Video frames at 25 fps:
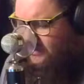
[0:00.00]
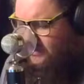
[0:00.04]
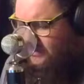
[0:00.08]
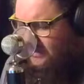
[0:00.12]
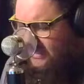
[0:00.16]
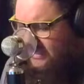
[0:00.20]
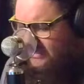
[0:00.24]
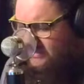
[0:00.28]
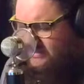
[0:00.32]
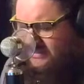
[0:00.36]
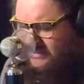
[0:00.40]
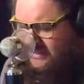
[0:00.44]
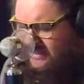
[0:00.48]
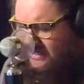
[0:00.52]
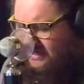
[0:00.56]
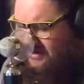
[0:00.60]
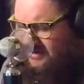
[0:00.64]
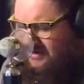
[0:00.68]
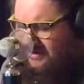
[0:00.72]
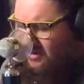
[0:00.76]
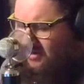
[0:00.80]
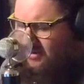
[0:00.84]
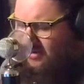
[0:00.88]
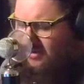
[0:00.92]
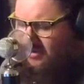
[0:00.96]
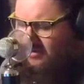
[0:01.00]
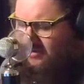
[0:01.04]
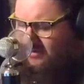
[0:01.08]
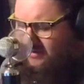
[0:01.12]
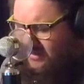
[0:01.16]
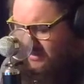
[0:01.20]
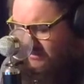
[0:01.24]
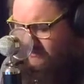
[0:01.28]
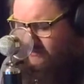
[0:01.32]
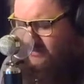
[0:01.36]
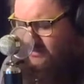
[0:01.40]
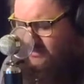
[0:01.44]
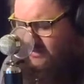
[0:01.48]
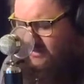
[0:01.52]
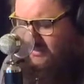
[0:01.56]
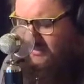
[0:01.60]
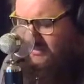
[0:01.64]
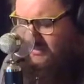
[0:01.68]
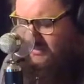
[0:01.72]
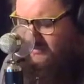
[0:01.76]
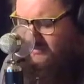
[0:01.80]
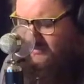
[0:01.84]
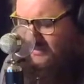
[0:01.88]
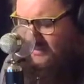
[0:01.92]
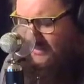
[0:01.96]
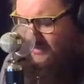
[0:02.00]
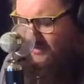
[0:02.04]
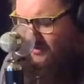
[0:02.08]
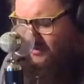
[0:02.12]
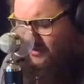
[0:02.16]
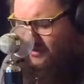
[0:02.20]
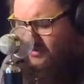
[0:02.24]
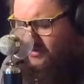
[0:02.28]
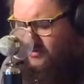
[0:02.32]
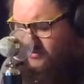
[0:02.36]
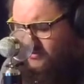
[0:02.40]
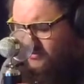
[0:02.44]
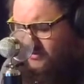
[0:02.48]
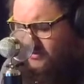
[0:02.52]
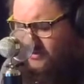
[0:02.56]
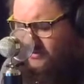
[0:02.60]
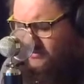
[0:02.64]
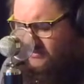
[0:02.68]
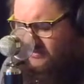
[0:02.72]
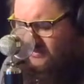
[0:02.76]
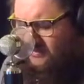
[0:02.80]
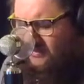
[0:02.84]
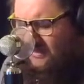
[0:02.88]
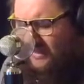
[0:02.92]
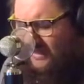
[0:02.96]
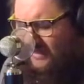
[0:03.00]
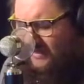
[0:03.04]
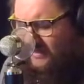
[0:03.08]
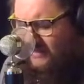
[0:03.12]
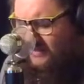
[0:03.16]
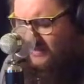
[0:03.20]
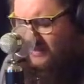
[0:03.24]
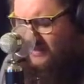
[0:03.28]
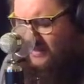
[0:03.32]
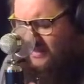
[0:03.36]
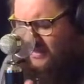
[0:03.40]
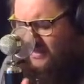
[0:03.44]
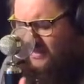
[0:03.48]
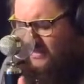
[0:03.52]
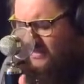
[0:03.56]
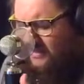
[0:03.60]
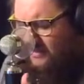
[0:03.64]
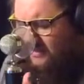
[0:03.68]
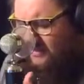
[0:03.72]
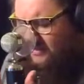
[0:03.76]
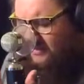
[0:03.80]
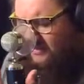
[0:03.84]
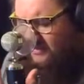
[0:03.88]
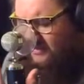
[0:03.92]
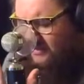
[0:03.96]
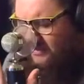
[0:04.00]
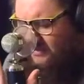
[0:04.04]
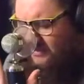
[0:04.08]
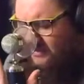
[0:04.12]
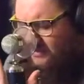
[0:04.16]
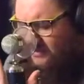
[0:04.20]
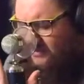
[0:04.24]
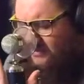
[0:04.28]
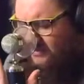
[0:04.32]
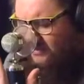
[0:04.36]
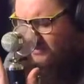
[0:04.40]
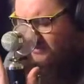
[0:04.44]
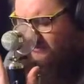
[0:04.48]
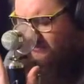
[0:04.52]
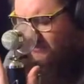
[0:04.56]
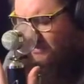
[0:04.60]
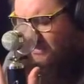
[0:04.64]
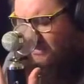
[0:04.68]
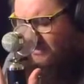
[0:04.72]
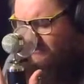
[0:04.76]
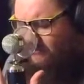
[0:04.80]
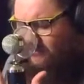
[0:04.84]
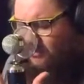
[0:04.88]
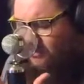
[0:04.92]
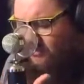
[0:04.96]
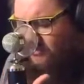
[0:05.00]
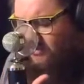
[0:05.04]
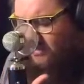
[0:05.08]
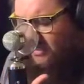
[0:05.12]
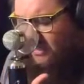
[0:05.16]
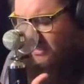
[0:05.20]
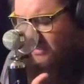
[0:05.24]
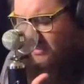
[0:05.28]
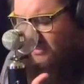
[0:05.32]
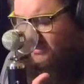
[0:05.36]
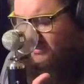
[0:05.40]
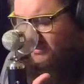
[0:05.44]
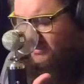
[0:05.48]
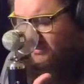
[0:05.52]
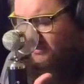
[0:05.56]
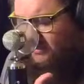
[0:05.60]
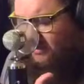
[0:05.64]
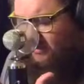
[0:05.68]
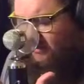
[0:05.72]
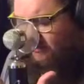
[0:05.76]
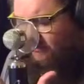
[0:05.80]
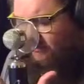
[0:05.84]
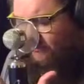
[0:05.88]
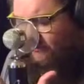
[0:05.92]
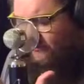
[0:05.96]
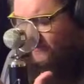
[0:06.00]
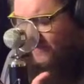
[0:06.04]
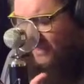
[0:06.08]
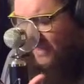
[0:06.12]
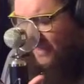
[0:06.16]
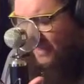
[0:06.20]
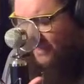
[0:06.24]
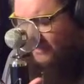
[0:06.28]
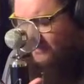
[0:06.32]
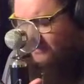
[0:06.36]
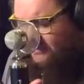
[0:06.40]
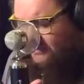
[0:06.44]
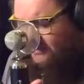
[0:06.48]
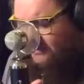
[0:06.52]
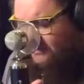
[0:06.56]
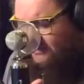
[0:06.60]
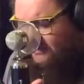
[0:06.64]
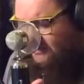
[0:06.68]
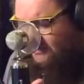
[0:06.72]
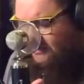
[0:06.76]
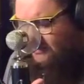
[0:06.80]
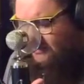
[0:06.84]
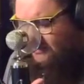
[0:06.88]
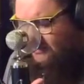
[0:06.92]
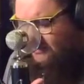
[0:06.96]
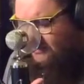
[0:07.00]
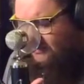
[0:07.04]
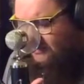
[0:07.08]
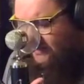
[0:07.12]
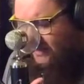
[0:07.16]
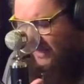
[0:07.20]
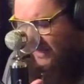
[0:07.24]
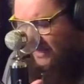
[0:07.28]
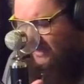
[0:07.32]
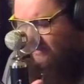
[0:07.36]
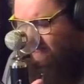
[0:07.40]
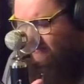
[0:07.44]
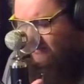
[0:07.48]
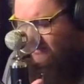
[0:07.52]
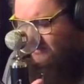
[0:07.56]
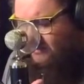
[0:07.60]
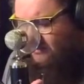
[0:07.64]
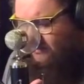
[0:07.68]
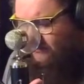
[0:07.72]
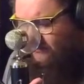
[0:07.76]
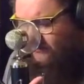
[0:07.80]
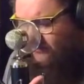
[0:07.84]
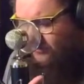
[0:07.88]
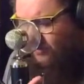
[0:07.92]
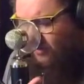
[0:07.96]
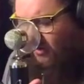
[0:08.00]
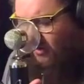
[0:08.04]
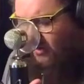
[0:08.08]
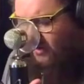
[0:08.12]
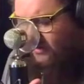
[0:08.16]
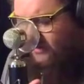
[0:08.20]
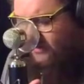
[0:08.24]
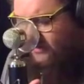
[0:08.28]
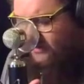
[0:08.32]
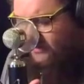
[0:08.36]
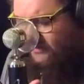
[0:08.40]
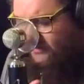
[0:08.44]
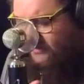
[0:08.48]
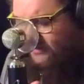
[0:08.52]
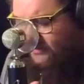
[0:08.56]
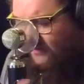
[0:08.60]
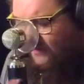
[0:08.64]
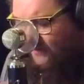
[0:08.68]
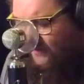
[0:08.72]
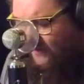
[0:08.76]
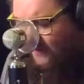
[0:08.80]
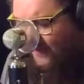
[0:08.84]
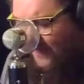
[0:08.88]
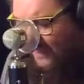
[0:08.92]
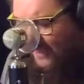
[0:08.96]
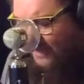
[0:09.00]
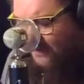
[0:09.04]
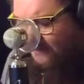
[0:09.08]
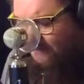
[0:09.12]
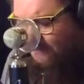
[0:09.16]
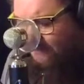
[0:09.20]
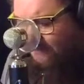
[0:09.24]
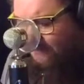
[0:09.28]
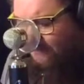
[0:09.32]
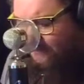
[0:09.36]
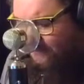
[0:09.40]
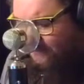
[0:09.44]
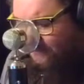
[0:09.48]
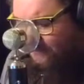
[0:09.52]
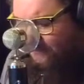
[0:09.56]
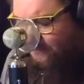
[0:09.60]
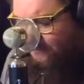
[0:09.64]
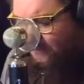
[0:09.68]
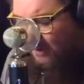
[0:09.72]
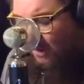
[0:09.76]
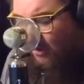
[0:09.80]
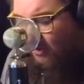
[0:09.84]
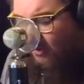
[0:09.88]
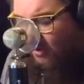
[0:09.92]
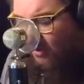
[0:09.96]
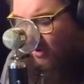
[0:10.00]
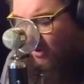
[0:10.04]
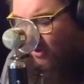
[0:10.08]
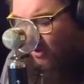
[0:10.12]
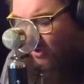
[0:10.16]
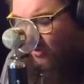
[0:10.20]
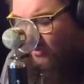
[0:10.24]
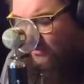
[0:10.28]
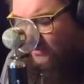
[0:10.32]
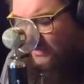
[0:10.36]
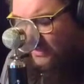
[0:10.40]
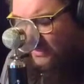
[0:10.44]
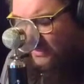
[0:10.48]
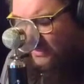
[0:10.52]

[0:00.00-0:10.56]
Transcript: isn't there at all. If you look at the light, all you see is the light. But if you take a vast canvas of darkness and poke a hole in